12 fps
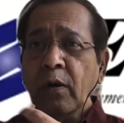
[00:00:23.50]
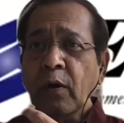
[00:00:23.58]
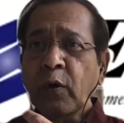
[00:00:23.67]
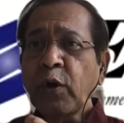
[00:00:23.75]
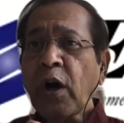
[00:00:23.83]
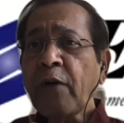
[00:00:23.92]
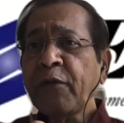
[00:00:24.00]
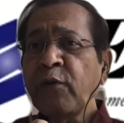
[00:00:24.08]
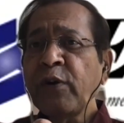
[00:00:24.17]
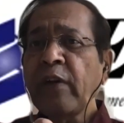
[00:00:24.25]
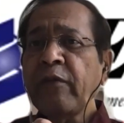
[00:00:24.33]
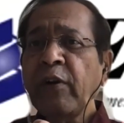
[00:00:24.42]
Good
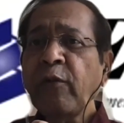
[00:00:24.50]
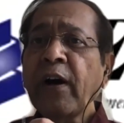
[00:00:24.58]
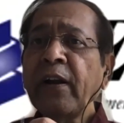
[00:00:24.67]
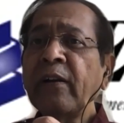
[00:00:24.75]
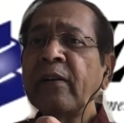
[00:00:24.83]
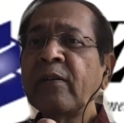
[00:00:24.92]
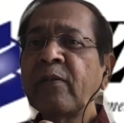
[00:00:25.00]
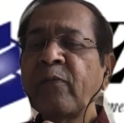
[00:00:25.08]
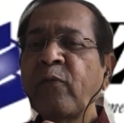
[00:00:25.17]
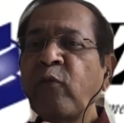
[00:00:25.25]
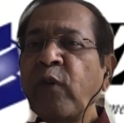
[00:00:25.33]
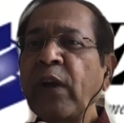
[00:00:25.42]
afternoon, everyone.
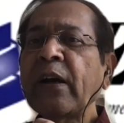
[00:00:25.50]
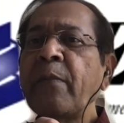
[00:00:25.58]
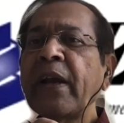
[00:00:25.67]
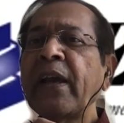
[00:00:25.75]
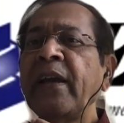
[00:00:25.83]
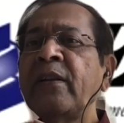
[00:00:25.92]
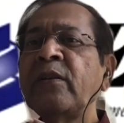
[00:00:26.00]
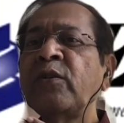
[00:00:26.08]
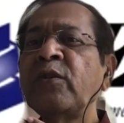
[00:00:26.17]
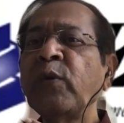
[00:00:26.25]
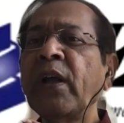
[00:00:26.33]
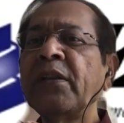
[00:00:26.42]
Welcome again
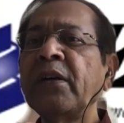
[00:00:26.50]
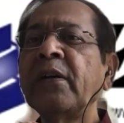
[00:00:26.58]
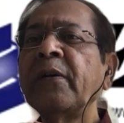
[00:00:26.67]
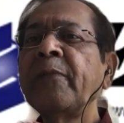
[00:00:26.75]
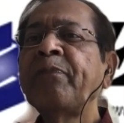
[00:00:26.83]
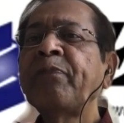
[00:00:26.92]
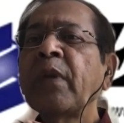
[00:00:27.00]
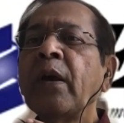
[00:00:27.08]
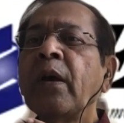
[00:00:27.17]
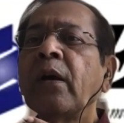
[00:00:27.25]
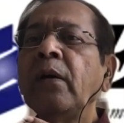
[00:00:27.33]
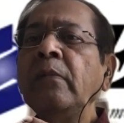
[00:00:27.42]
to another
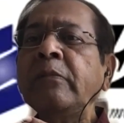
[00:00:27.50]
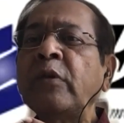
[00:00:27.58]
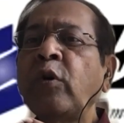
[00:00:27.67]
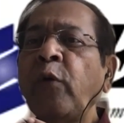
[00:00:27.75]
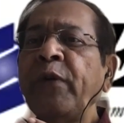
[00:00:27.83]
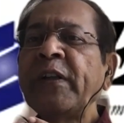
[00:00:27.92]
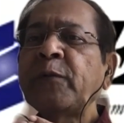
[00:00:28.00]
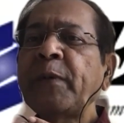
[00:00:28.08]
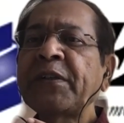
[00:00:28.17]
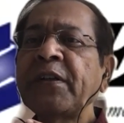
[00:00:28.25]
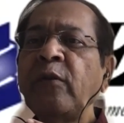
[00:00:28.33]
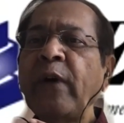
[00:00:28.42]
COVID
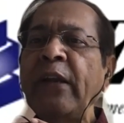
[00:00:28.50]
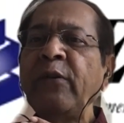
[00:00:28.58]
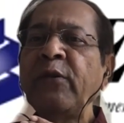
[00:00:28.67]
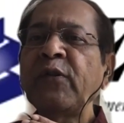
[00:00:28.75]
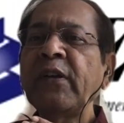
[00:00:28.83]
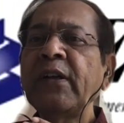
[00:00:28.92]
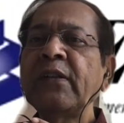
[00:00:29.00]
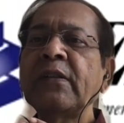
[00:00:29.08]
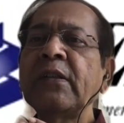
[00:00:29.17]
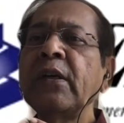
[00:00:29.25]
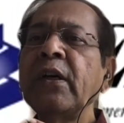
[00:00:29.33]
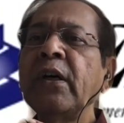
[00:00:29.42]
special value series.